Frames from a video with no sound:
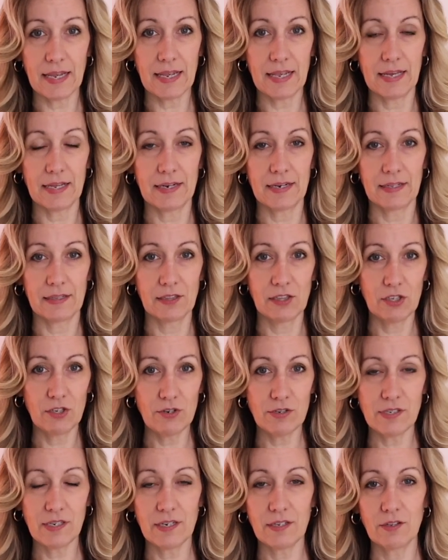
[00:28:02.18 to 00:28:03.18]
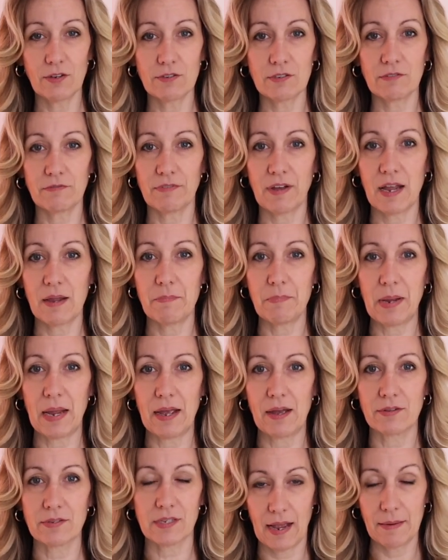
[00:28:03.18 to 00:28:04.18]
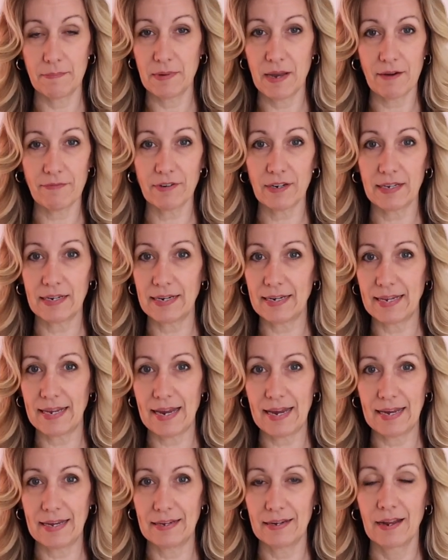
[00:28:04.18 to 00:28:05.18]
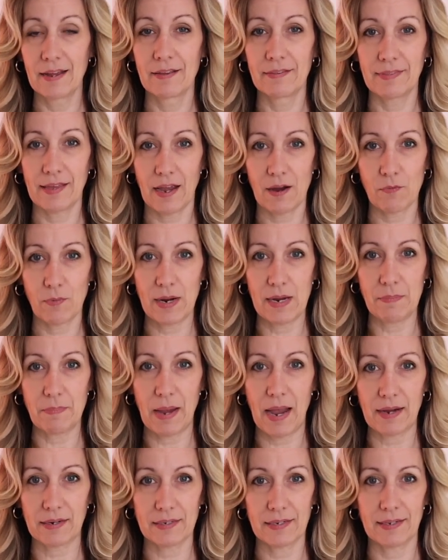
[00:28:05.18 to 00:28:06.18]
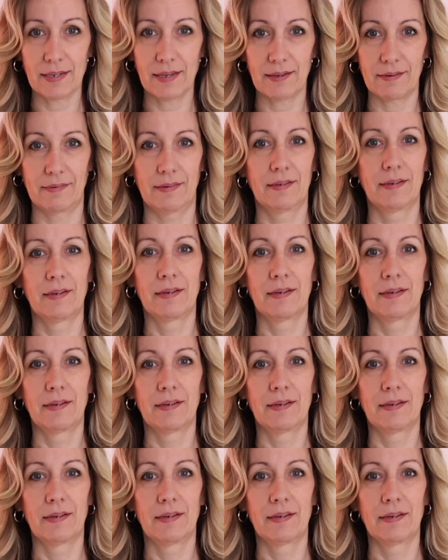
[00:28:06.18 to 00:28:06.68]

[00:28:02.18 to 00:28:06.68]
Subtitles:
in losing those 5 pounds. I'm never going to gain that weight back again.